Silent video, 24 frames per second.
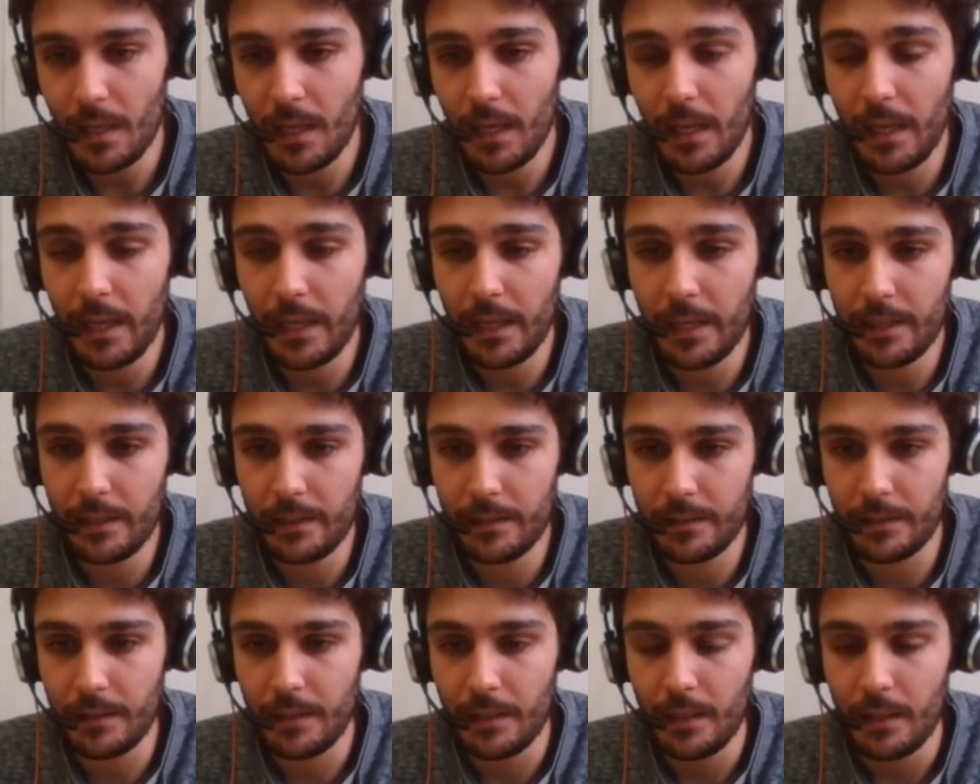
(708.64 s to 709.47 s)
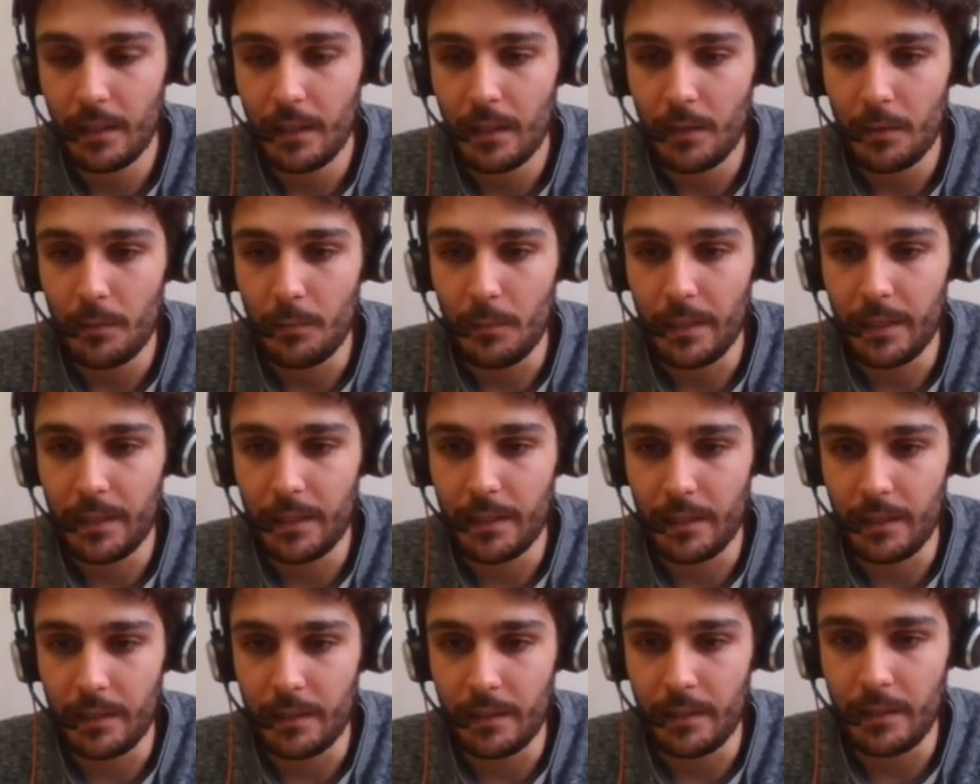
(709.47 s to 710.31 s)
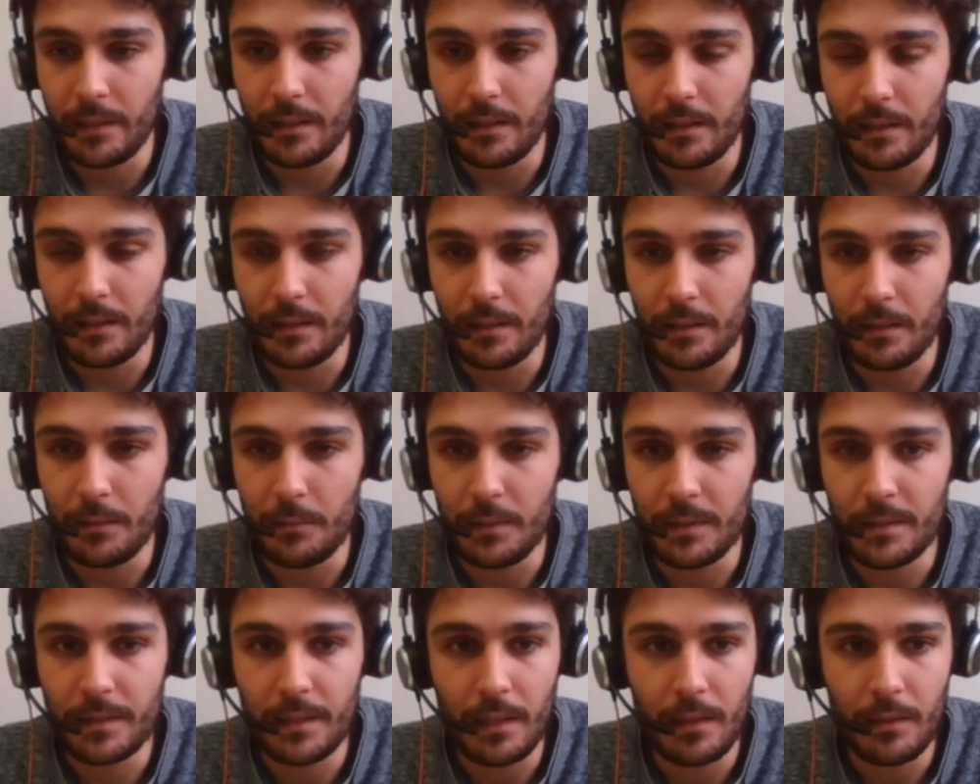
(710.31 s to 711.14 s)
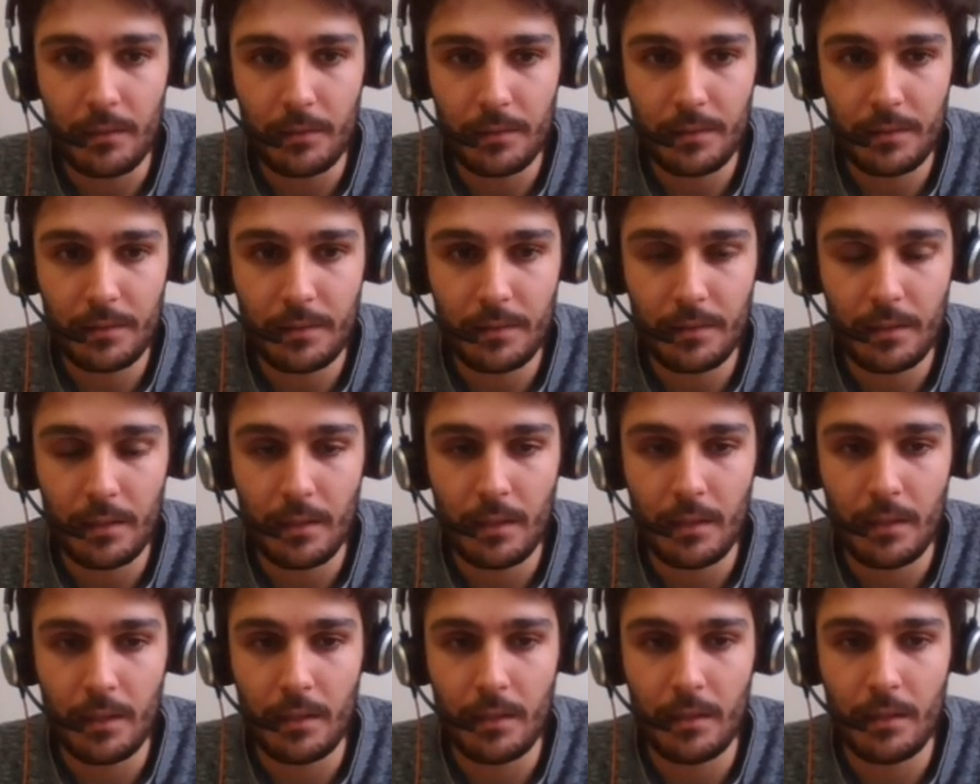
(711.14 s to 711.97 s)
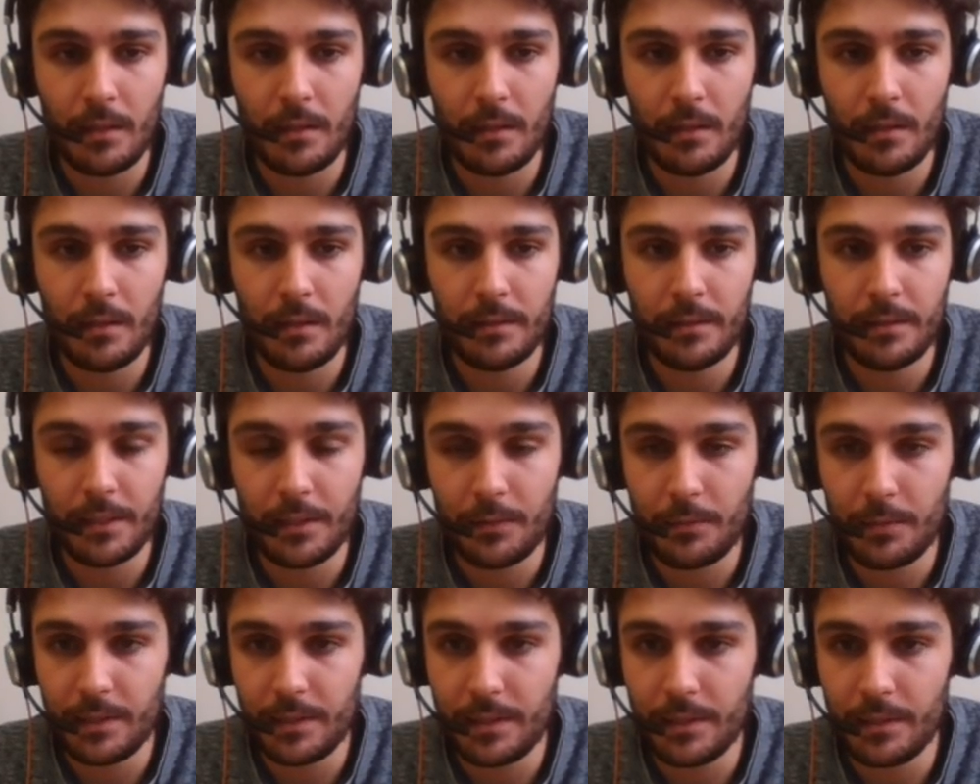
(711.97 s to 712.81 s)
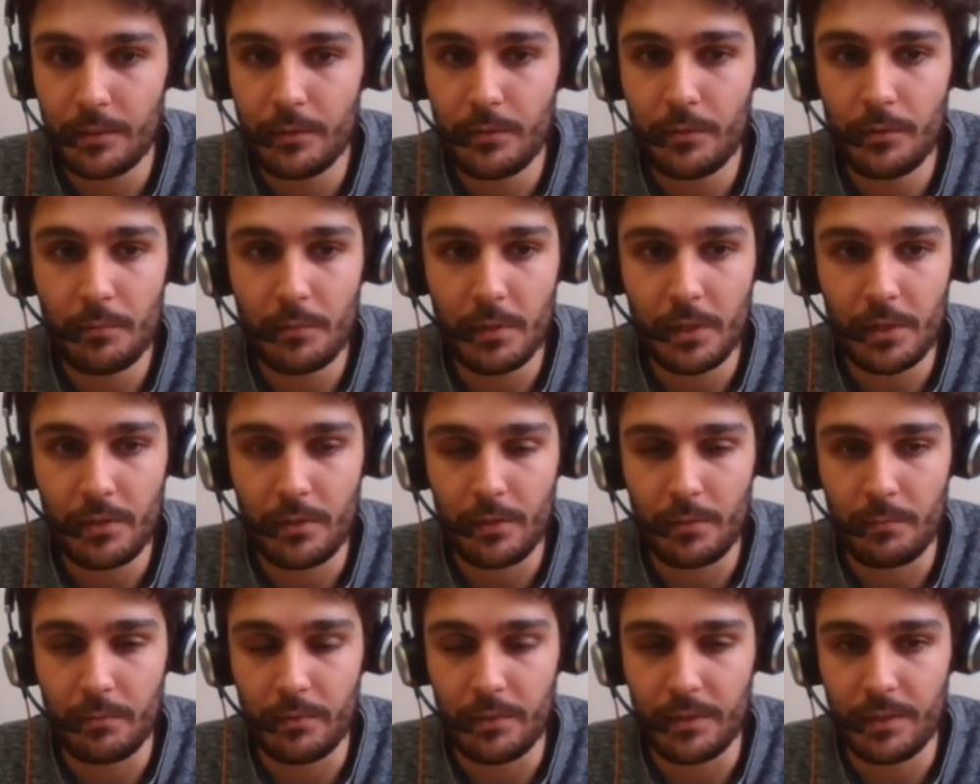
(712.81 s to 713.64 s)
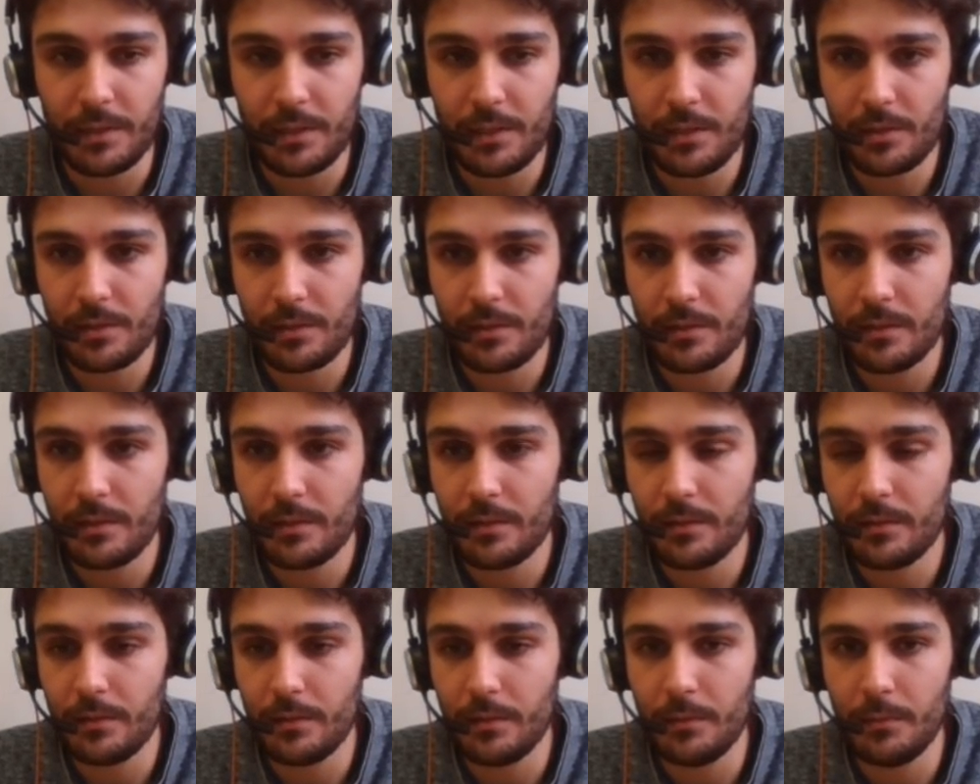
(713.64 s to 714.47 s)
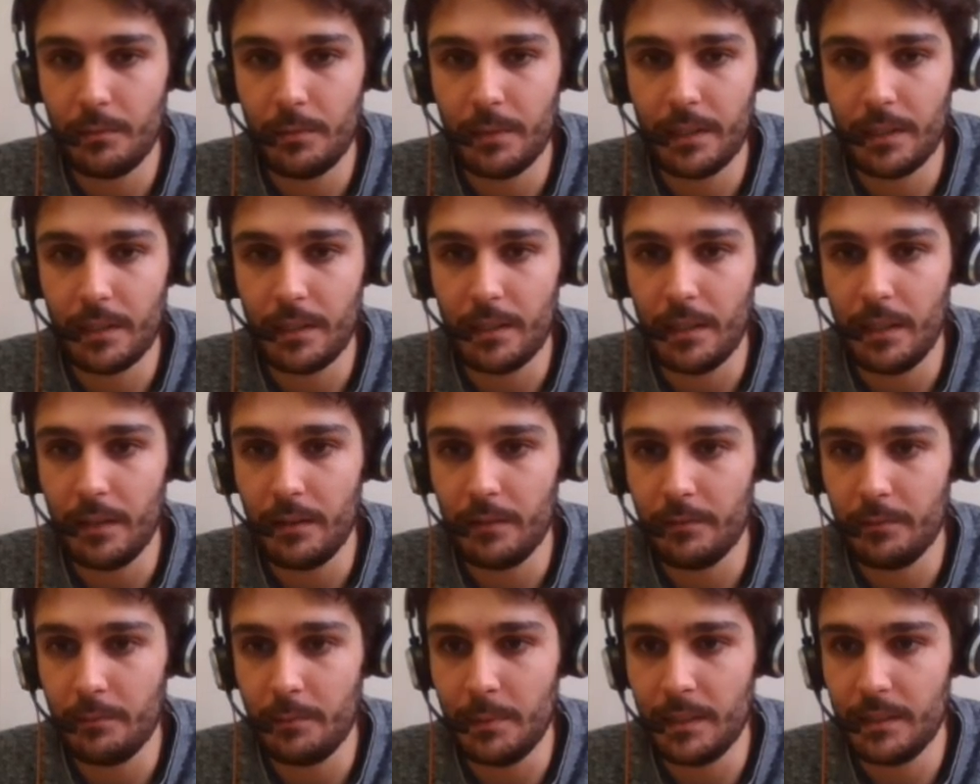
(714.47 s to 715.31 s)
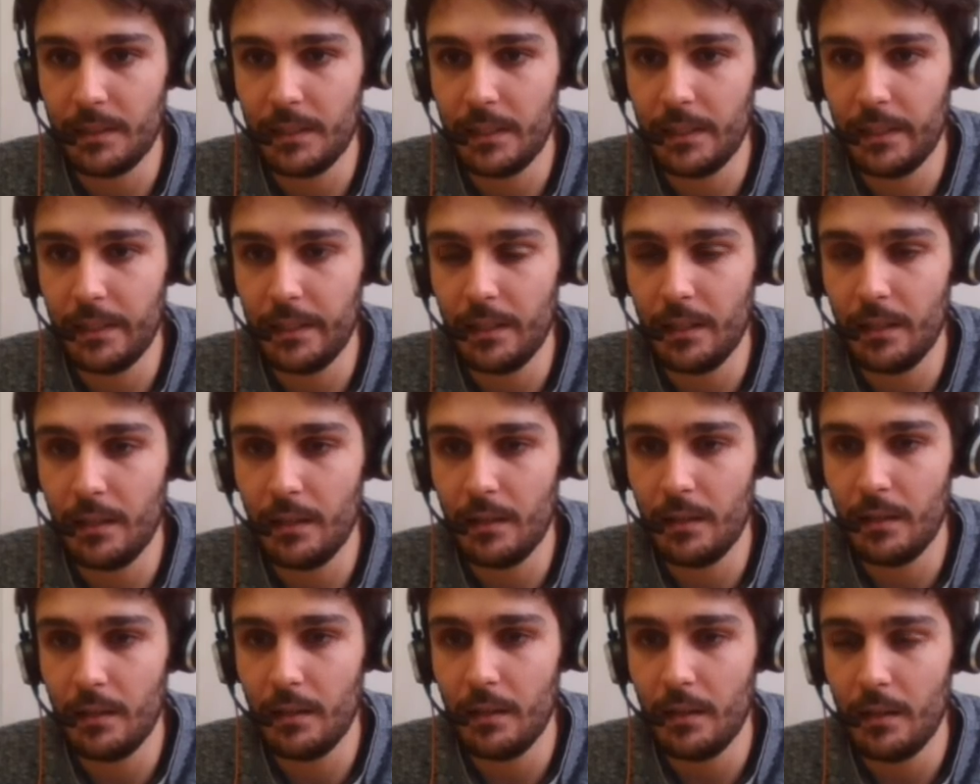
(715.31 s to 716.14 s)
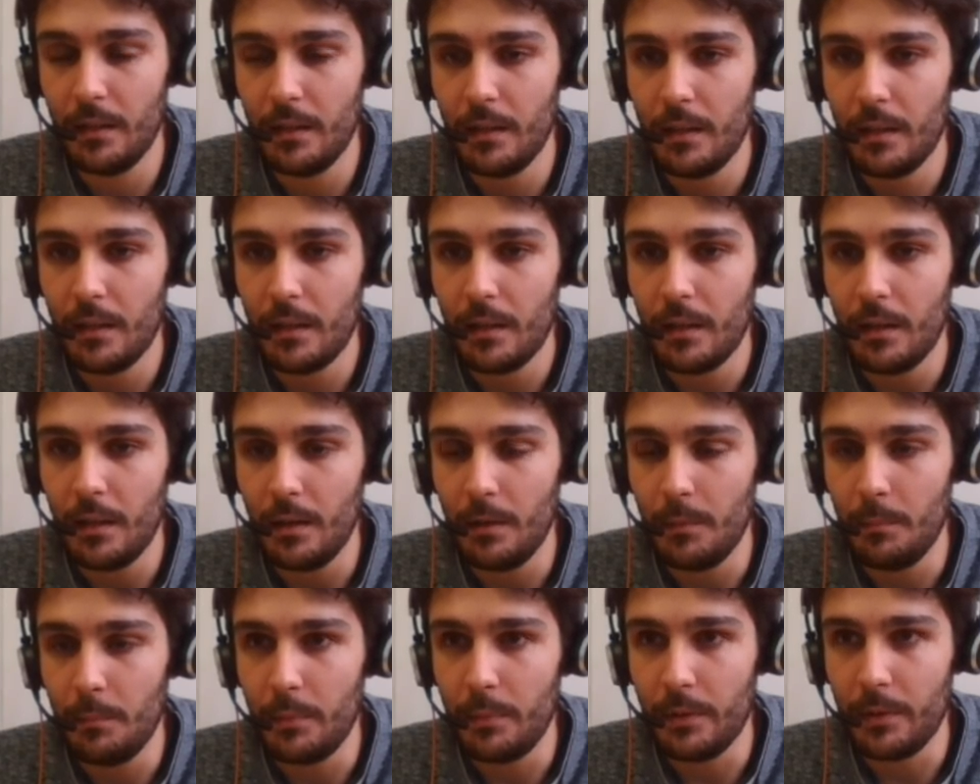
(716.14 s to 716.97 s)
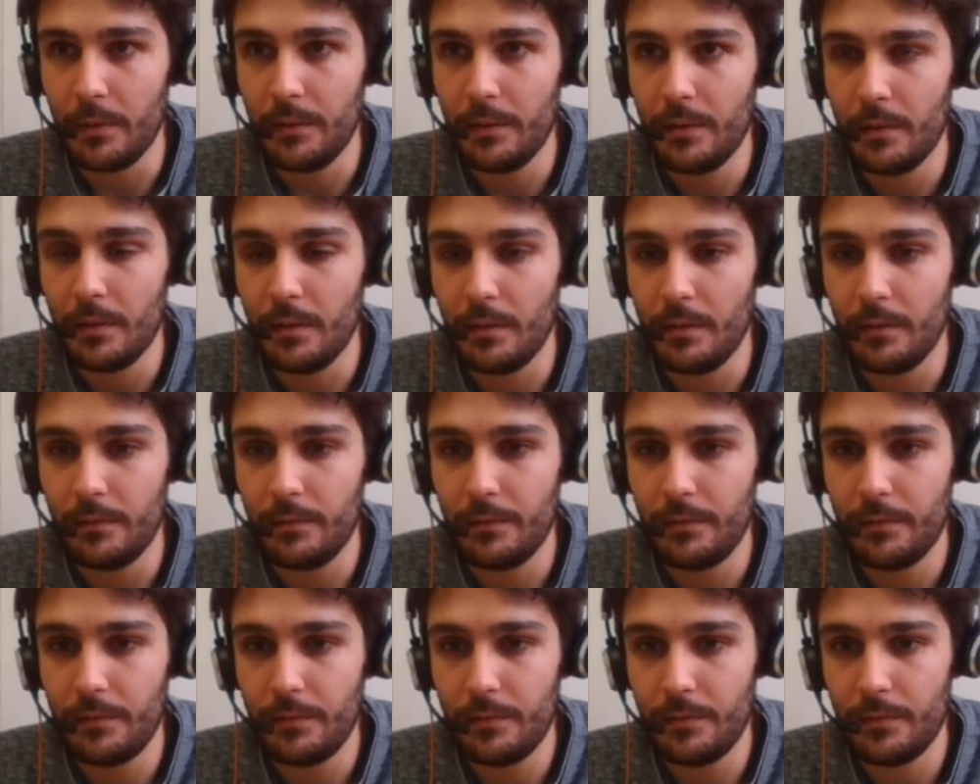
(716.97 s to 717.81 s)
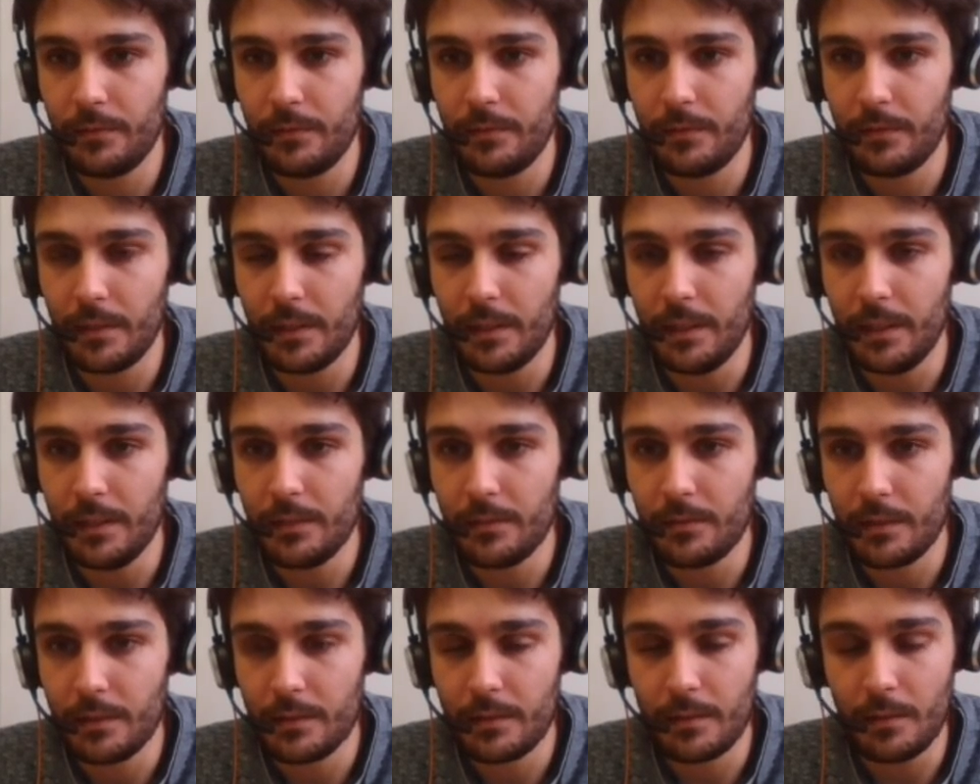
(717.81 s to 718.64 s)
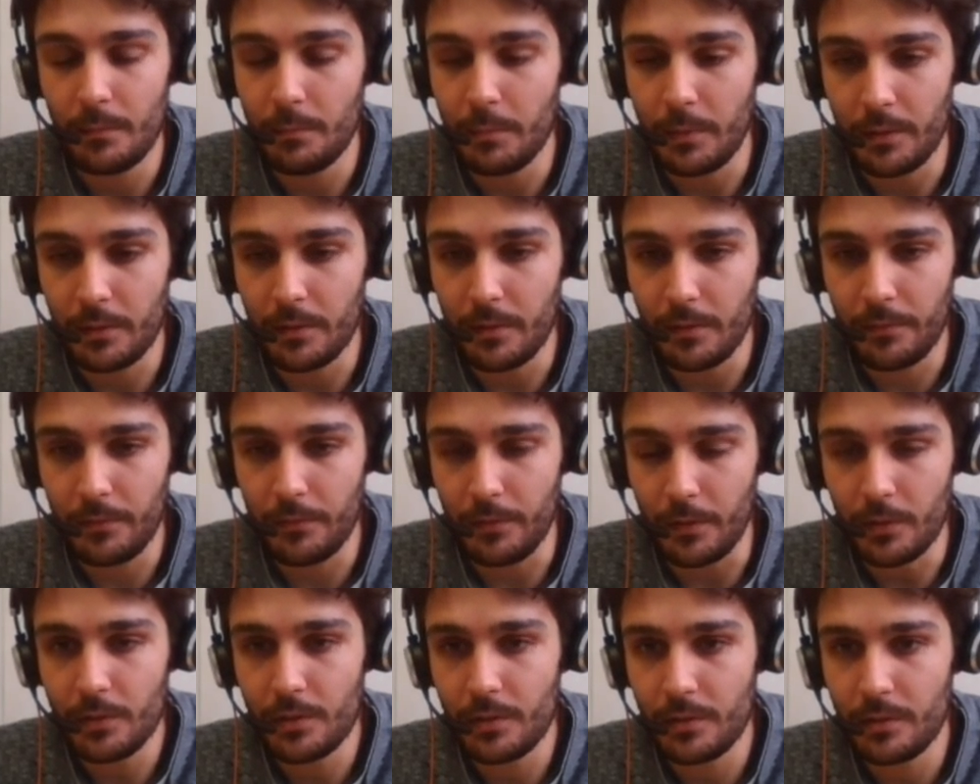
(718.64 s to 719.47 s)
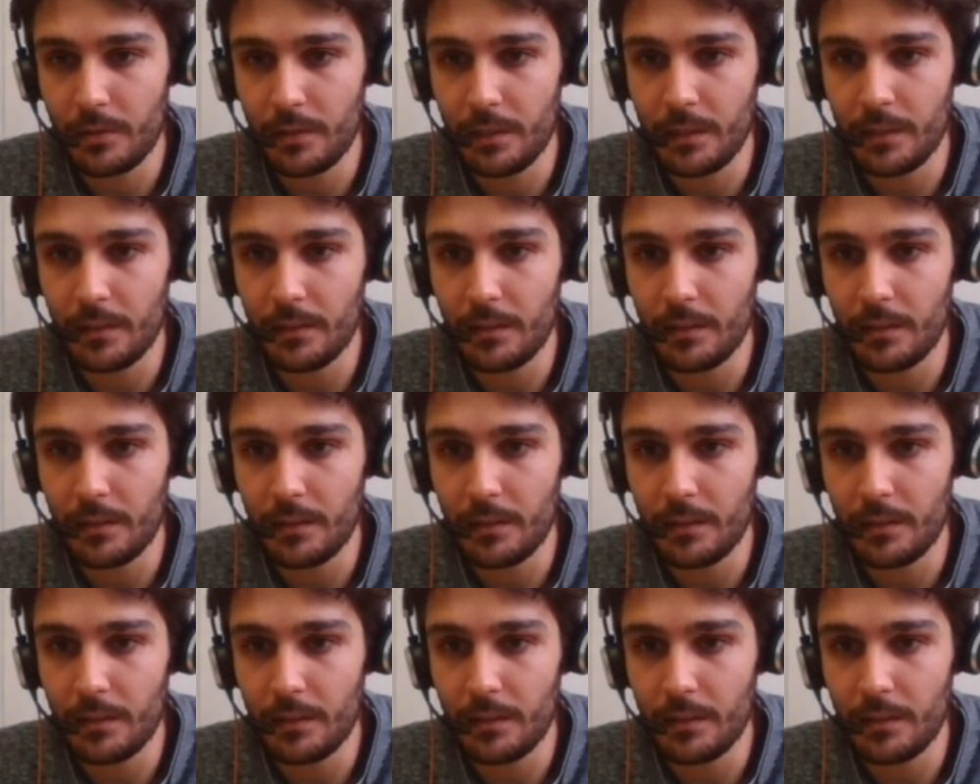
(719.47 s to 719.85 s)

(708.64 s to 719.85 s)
and we can, without decreasing too much our precision, so we can have basically a point of interest, a point of functioning